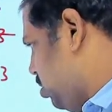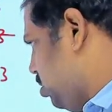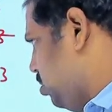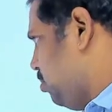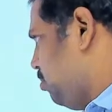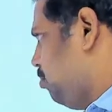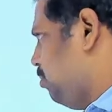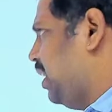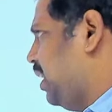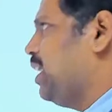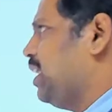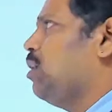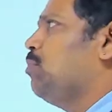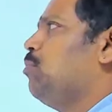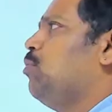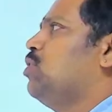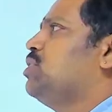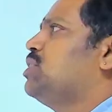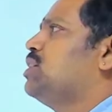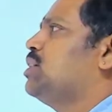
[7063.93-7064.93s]
my dear
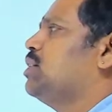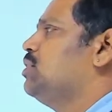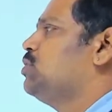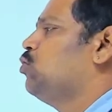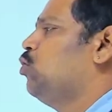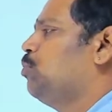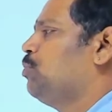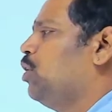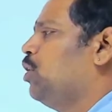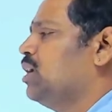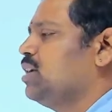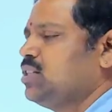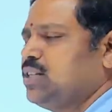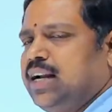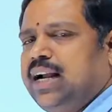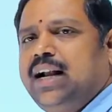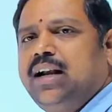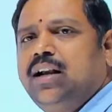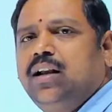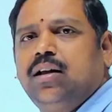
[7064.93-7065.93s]
personals, hope you
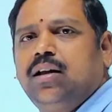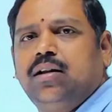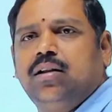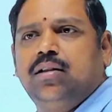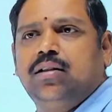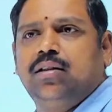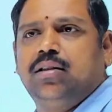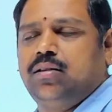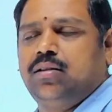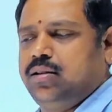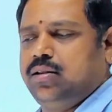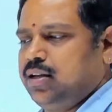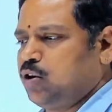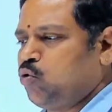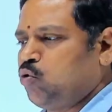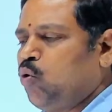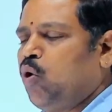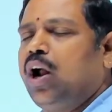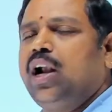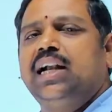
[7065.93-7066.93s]
understand the
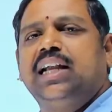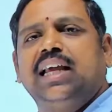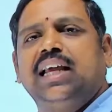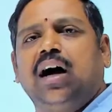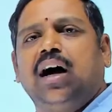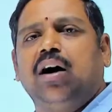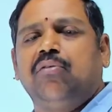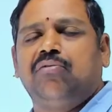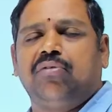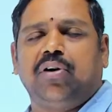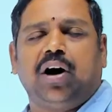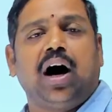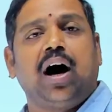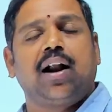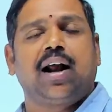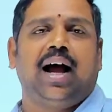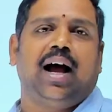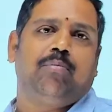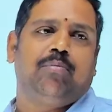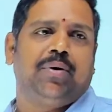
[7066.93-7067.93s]
quality of our
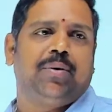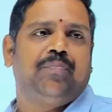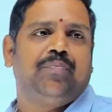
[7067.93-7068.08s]
app.